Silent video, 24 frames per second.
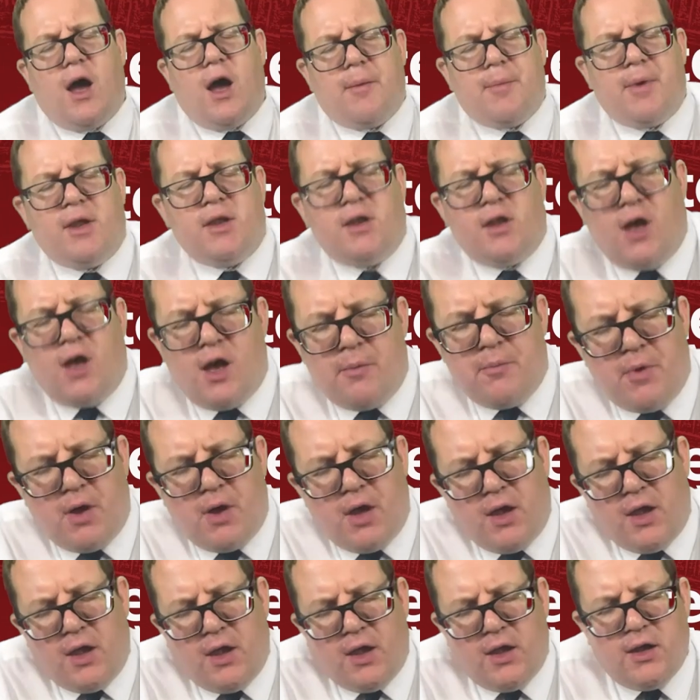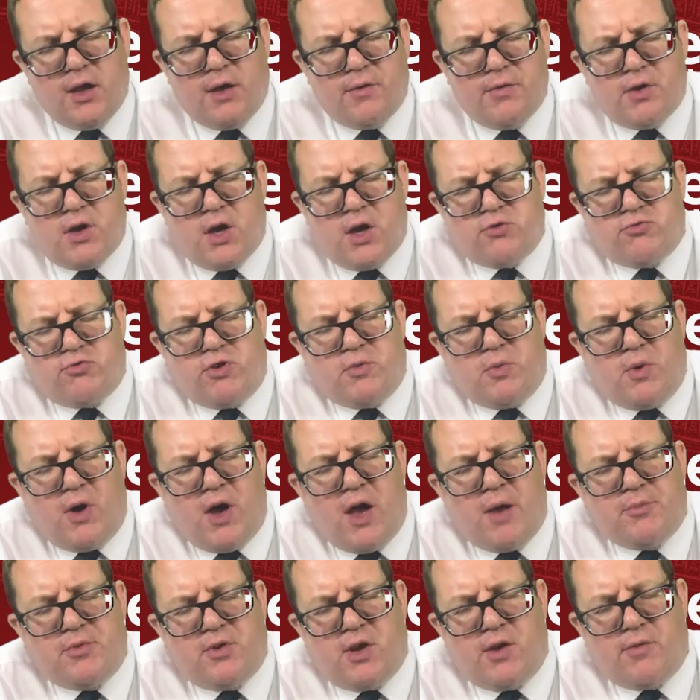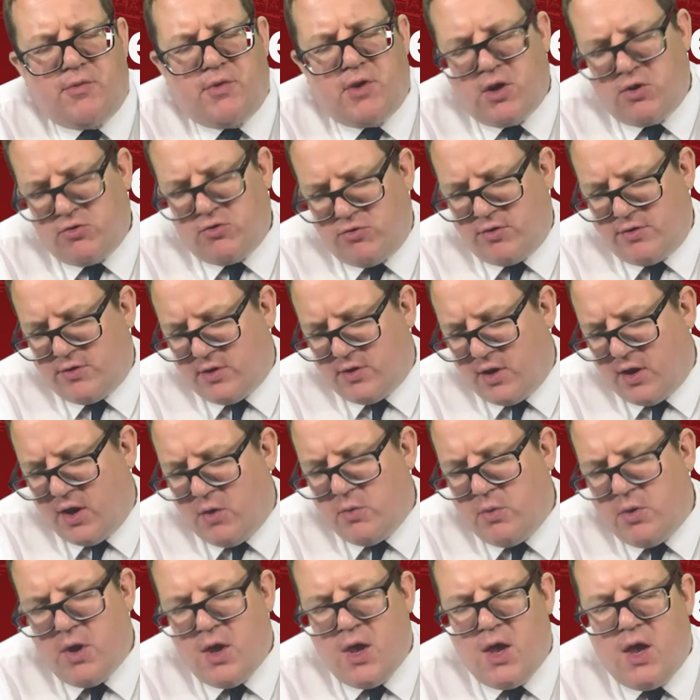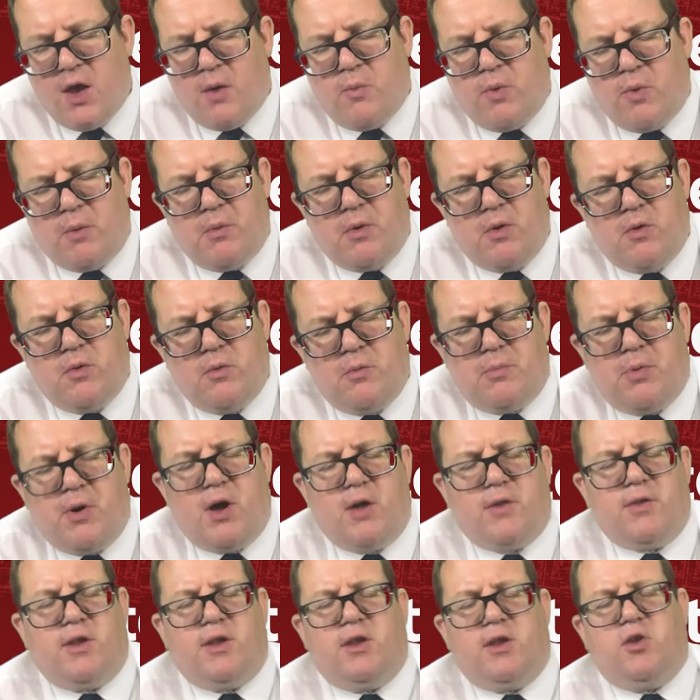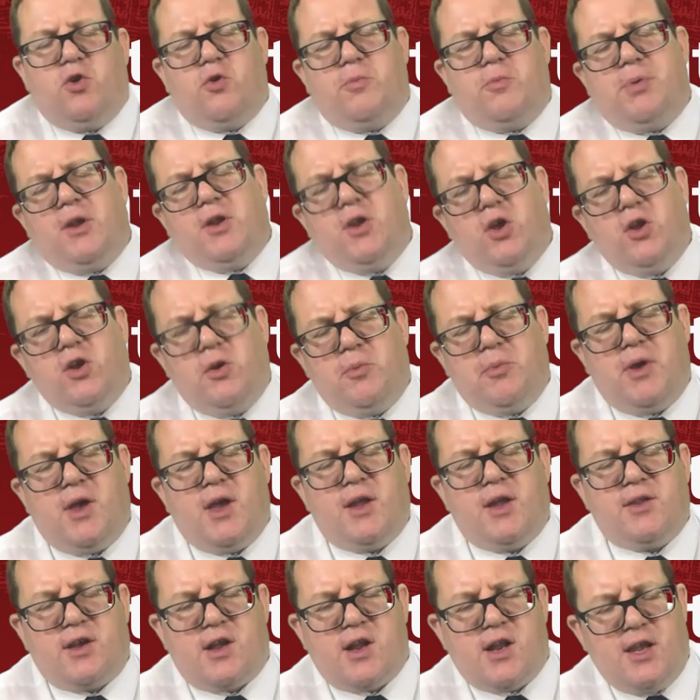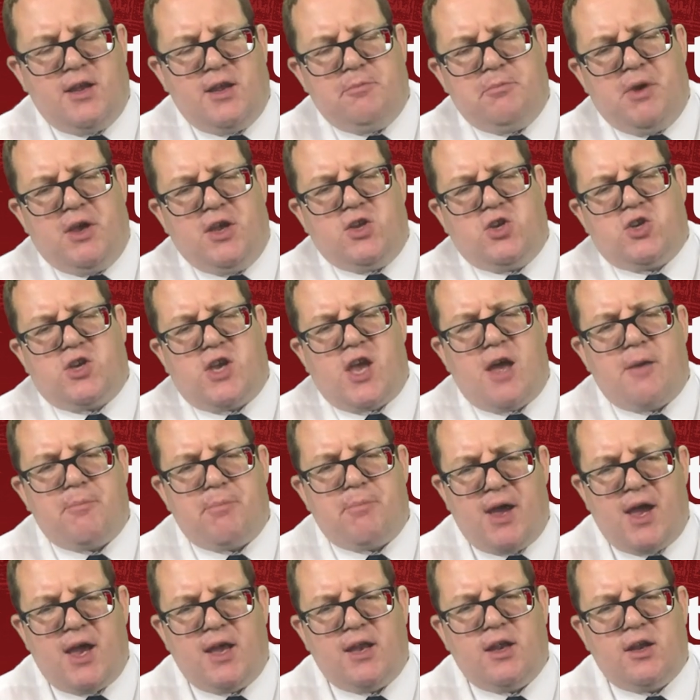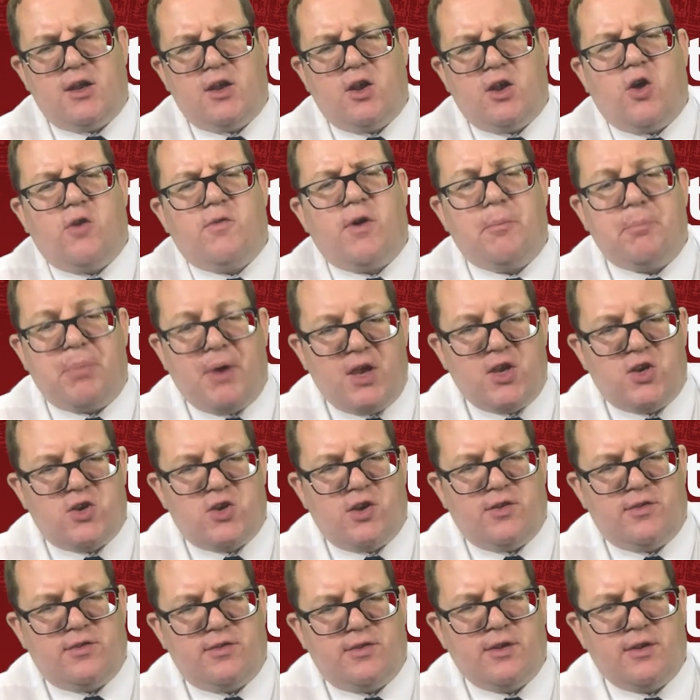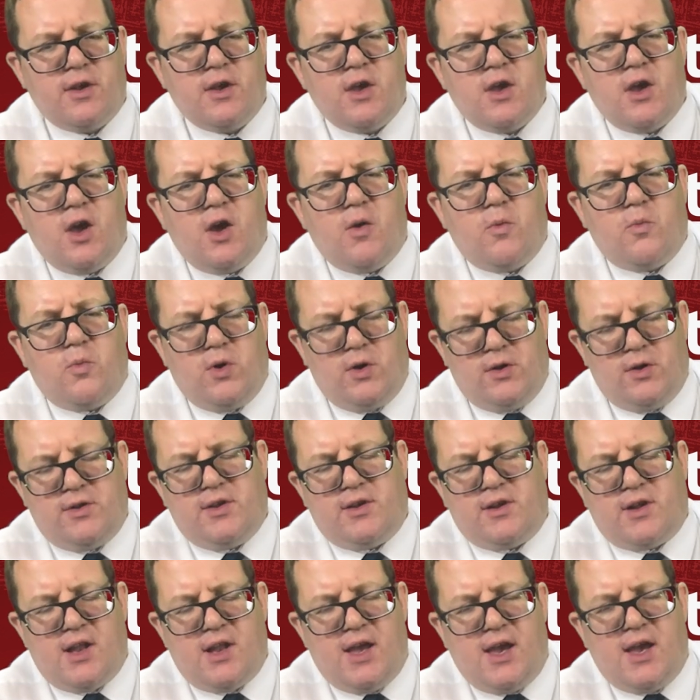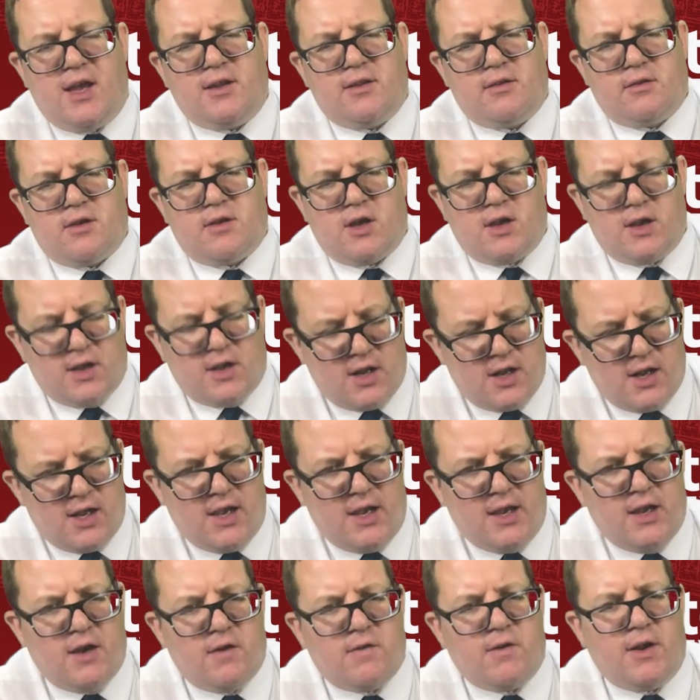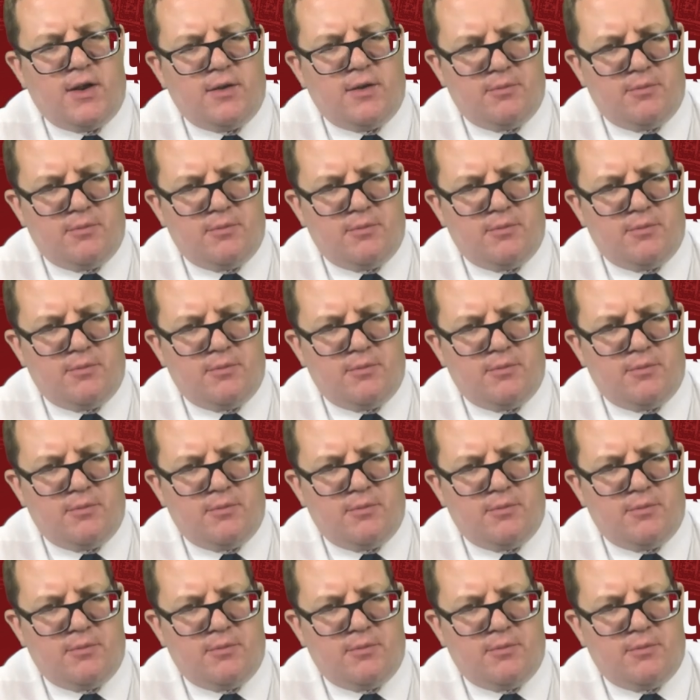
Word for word: I mean, in other countries, what happens in other countries? Because I know when we were part of the European Union, we had the Clean Beach campaign, and a lot of our beaches were declared kind of cleaner